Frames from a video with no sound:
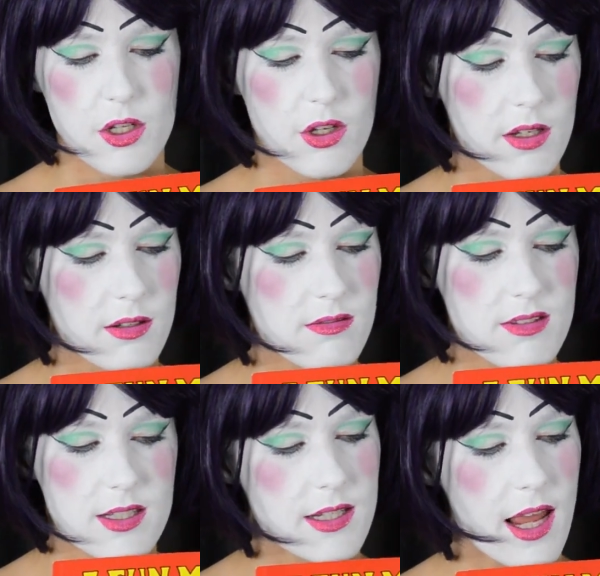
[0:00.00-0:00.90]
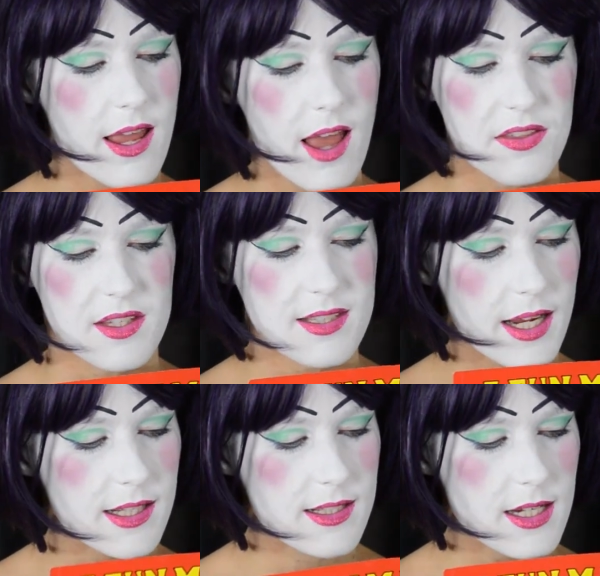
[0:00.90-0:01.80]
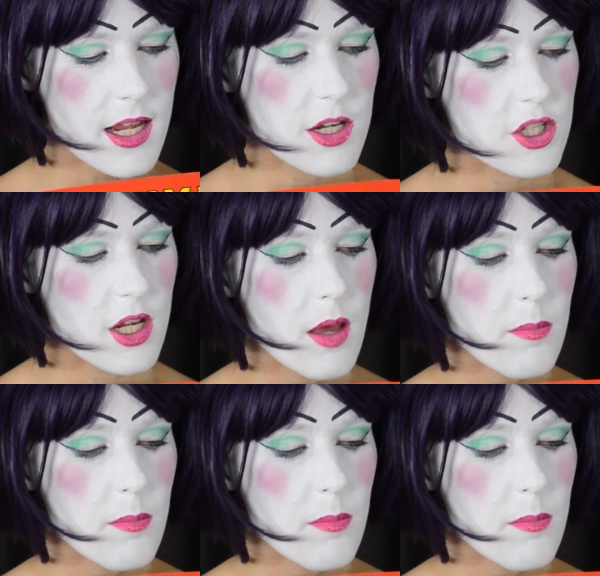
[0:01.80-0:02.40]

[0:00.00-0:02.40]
you can stay at the second stage,